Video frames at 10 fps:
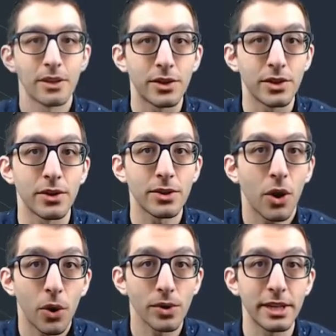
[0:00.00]
Godot's
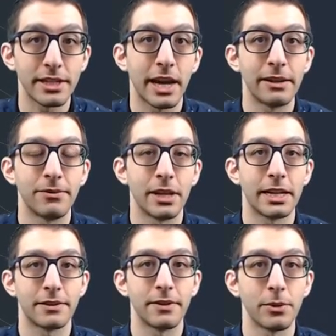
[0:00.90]
whole design
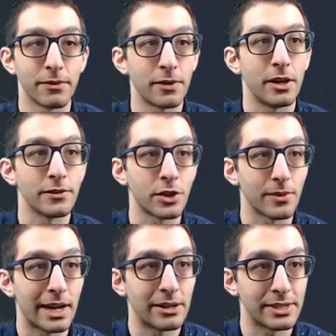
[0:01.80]
philosophy revolves
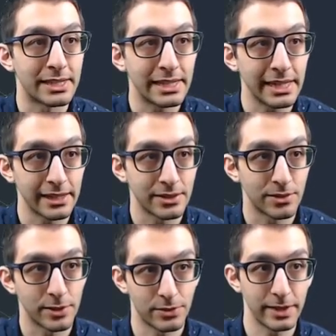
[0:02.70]
around
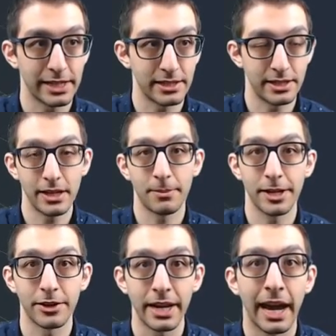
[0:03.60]
scenes, which we can see up
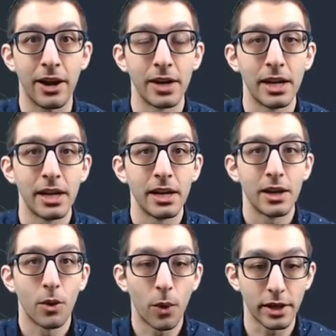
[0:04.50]
here now.
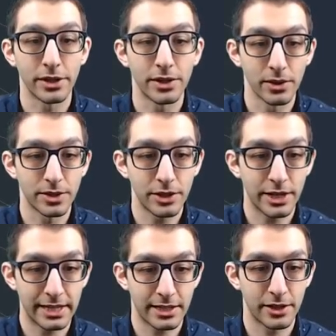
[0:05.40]
What Godot
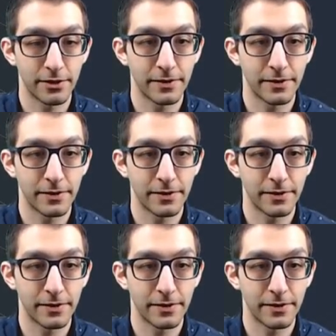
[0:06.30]
suggests in their